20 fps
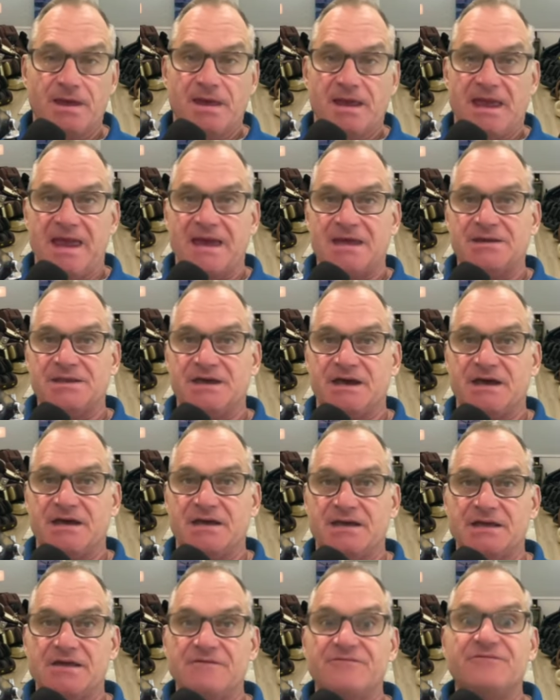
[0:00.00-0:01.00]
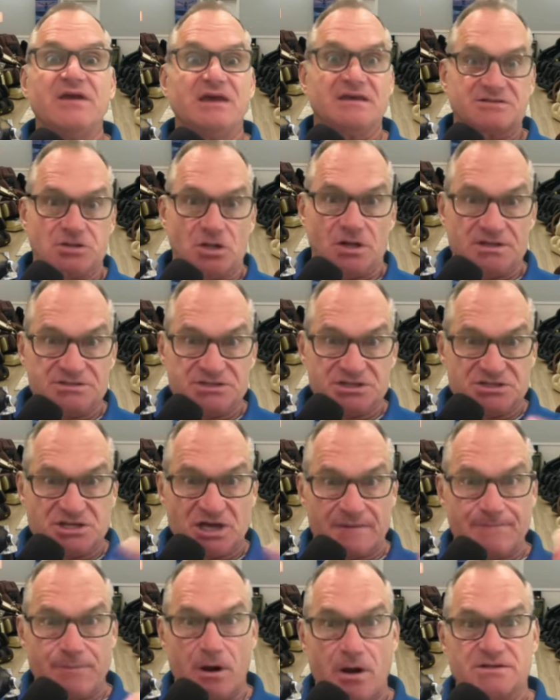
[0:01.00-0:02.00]
and uh, if as long as he's
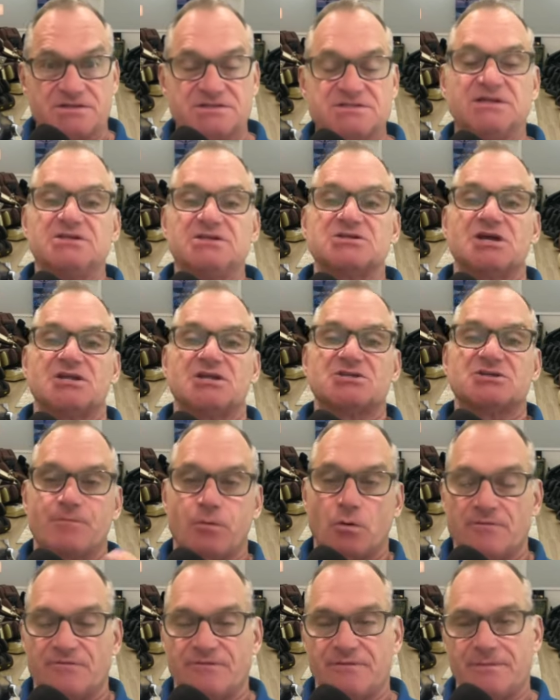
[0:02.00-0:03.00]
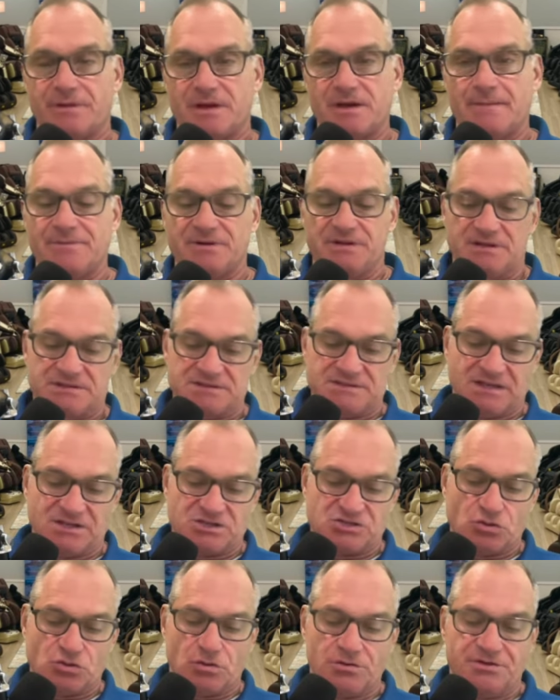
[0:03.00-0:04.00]
got parts and he's got support from the company that, that
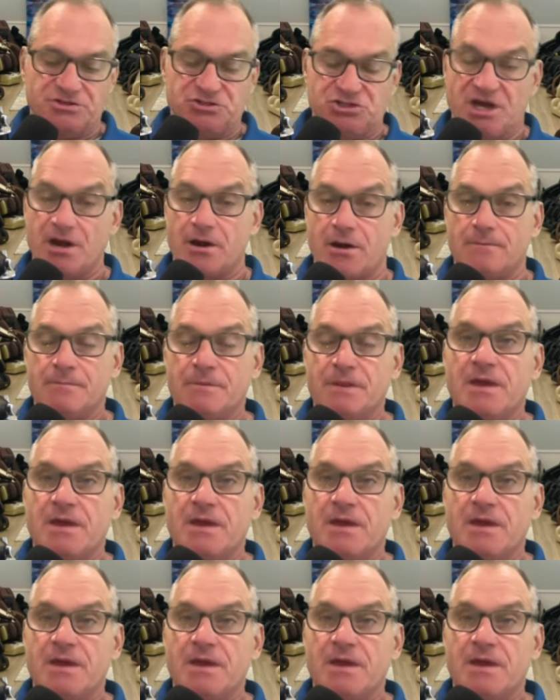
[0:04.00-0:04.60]
sold the chair